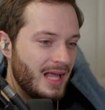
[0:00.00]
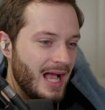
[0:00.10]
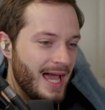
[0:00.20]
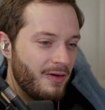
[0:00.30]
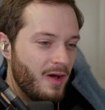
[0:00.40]

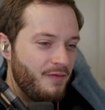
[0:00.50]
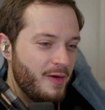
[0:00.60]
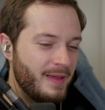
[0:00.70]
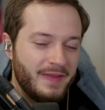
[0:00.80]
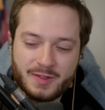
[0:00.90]
I don't know how I feel
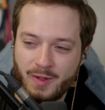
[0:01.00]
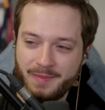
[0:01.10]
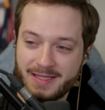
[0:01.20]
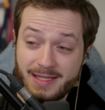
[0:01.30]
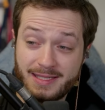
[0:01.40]
about this one,
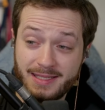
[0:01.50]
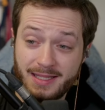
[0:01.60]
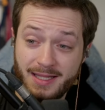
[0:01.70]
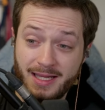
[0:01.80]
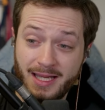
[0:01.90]
because this is
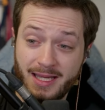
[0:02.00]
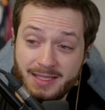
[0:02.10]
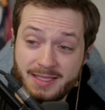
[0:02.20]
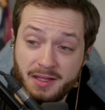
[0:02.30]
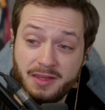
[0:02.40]
uh,
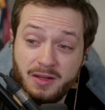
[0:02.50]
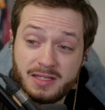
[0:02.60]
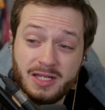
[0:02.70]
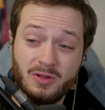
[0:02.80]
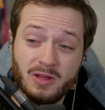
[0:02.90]
stealth units
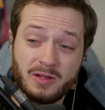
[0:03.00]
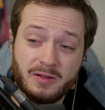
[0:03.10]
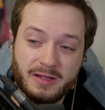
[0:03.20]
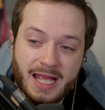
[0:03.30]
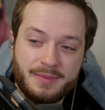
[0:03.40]
can no longer
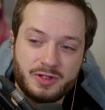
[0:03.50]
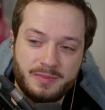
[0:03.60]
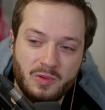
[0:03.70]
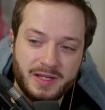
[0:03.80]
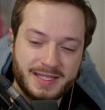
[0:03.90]
capture
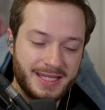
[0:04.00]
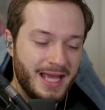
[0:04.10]
points.